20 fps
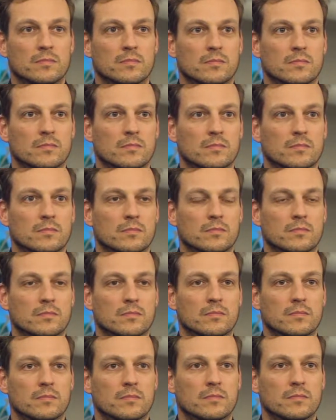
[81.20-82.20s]

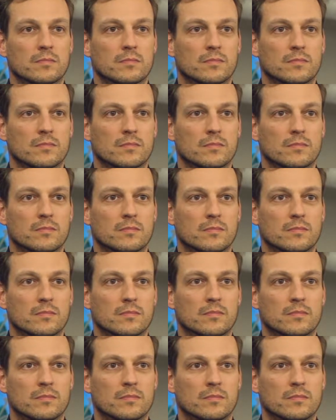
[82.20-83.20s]

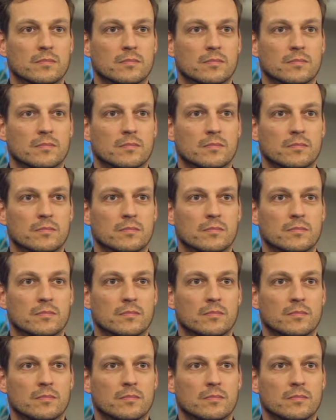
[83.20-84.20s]

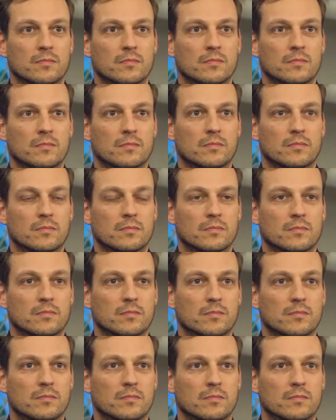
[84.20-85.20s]

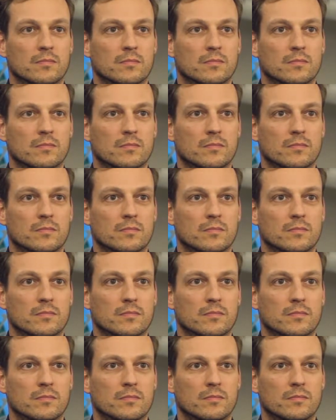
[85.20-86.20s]

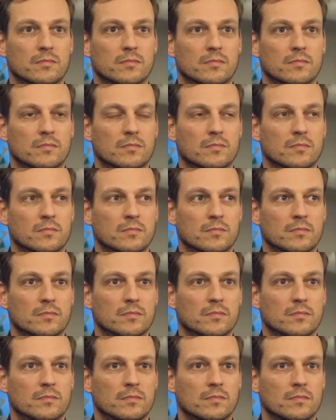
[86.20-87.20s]

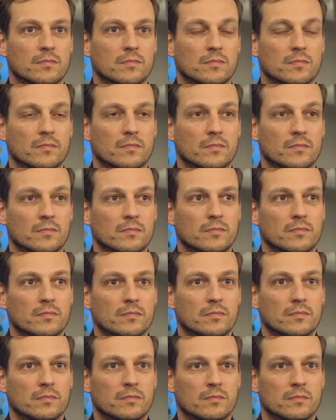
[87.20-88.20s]

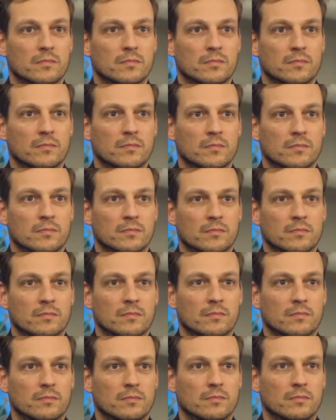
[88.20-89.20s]
[no speech]